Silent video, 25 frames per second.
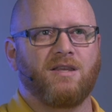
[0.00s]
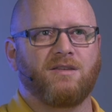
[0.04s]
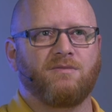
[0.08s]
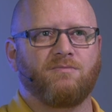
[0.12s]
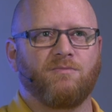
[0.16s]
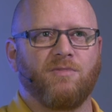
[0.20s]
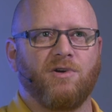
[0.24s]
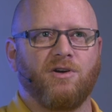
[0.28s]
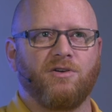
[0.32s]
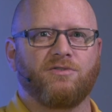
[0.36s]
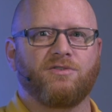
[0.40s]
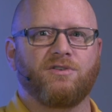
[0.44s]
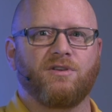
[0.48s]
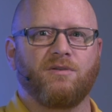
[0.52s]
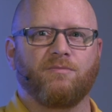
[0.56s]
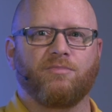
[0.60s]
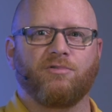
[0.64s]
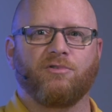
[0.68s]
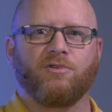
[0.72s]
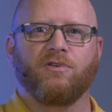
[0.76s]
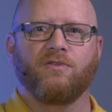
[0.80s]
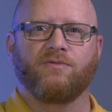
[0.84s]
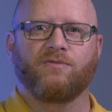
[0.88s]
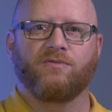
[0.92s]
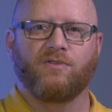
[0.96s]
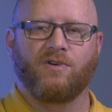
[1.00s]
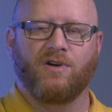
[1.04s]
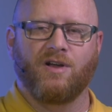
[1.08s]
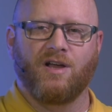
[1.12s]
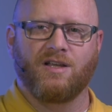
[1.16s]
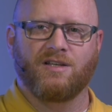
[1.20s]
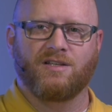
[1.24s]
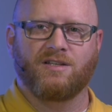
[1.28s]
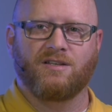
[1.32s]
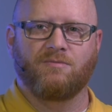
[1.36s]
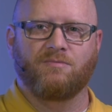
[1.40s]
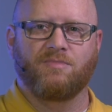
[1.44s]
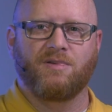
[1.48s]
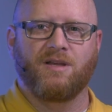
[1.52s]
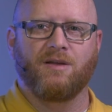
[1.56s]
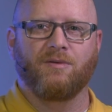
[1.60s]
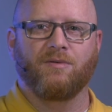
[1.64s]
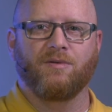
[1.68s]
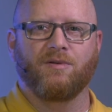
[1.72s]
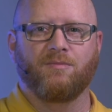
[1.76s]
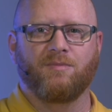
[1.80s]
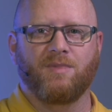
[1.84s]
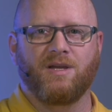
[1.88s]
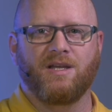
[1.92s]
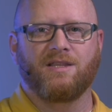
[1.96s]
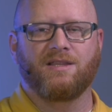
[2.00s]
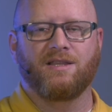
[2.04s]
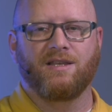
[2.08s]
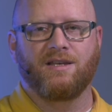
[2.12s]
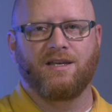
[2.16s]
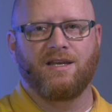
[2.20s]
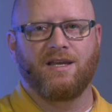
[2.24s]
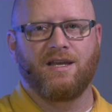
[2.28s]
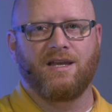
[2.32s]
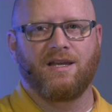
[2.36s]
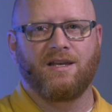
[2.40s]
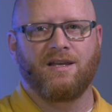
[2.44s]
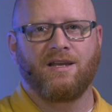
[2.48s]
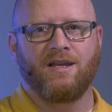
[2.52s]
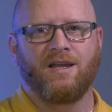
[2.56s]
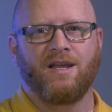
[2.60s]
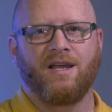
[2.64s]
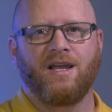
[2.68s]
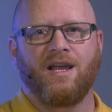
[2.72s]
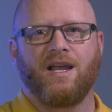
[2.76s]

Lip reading: most important for us to be able to meet the need.